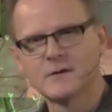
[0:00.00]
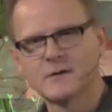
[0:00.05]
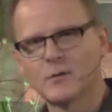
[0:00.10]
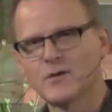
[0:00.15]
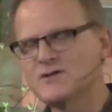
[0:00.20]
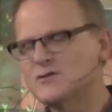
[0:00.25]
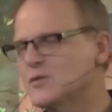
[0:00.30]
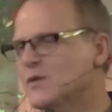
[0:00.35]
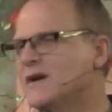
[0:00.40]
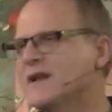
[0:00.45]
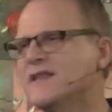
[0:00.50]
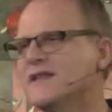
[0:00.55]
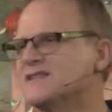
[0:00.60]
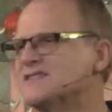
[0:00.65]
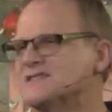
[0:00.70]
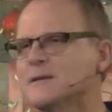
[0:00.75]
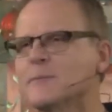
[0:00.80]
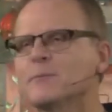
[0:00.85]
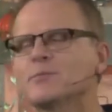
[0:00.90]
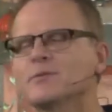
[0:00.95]
was one of the
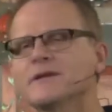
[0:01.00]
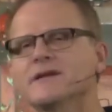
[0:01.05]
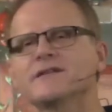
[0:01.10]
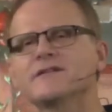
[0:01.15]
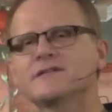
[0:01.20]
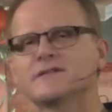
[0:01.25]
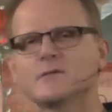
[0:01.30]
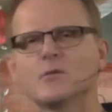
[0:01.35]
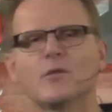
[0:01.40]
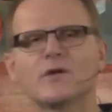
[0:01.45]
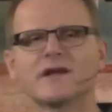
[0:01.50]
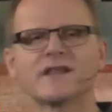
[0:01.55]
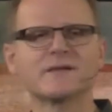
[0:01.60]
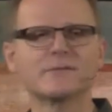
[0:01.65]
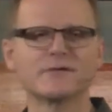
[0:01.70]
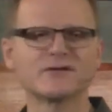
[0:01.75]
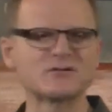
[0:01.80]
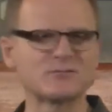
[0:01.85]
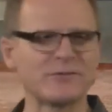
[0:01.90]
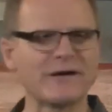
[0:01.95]
simplest, one of the
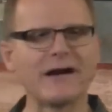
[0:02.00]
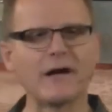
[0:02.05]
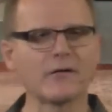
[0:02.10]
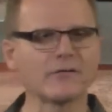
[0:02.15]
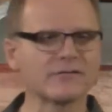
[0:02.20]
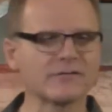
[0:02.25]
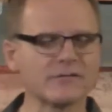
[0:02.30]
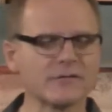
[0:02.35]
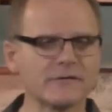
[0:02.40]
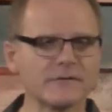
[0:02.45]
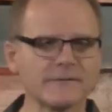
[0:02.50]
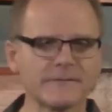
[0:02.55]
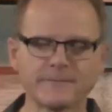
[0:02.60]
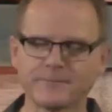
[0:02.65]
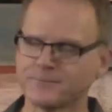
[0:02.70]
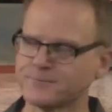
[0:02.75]
most powerful.